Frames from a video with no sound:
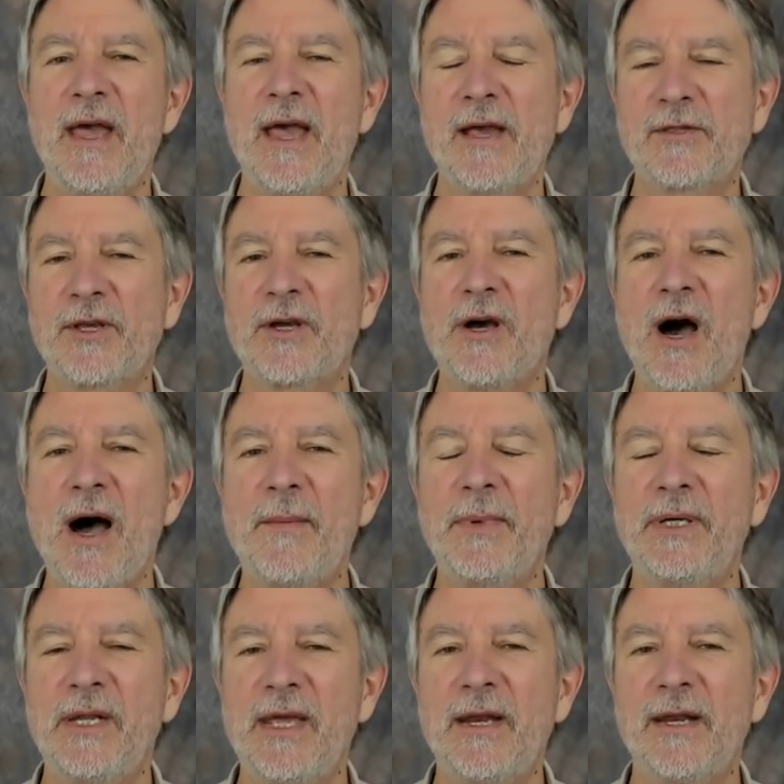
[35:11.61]
has
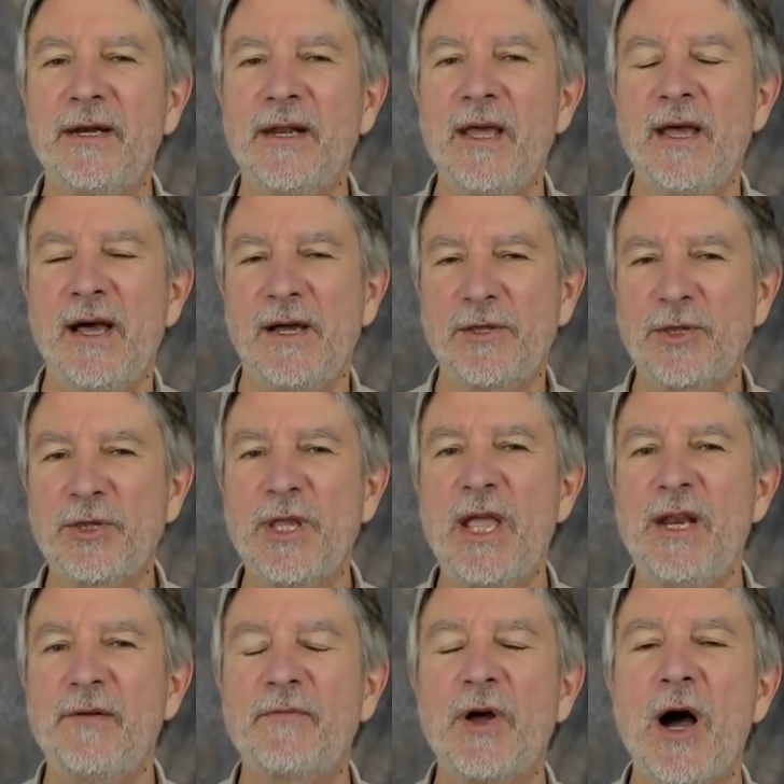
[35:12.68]
accommodated a
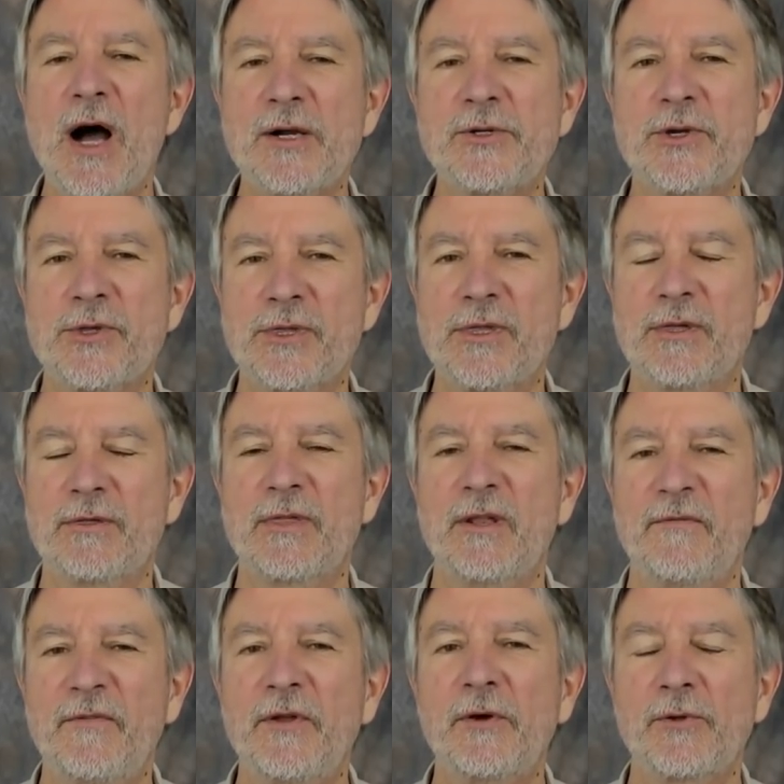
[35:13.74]
state of consciousness
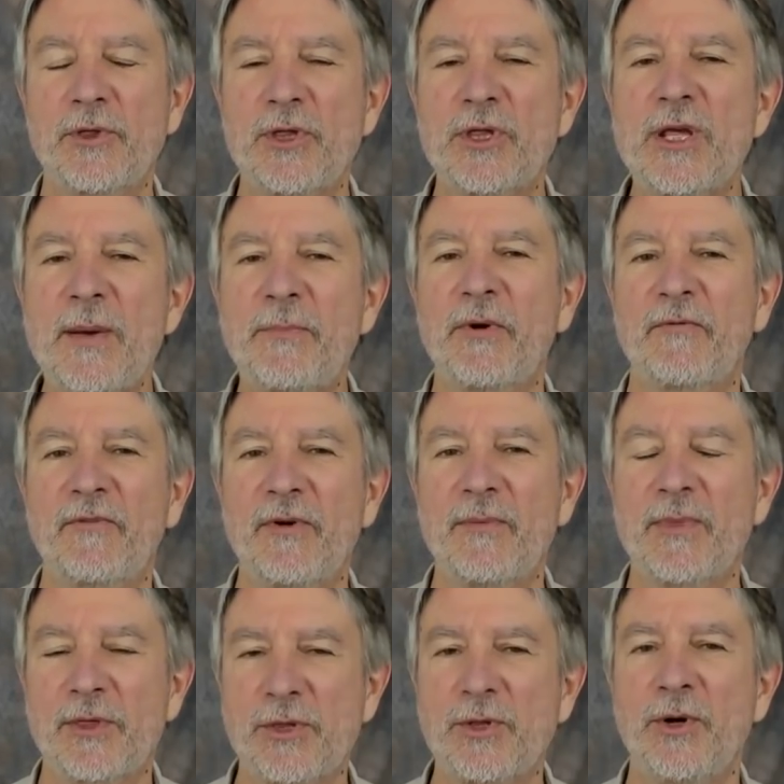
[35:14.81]
that feels separate
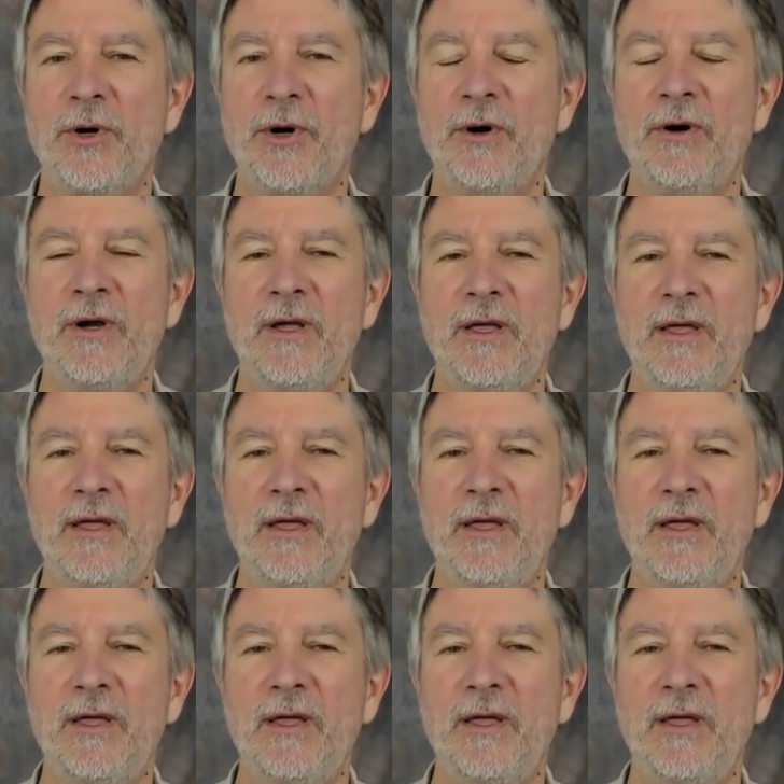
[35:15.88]
from the soul.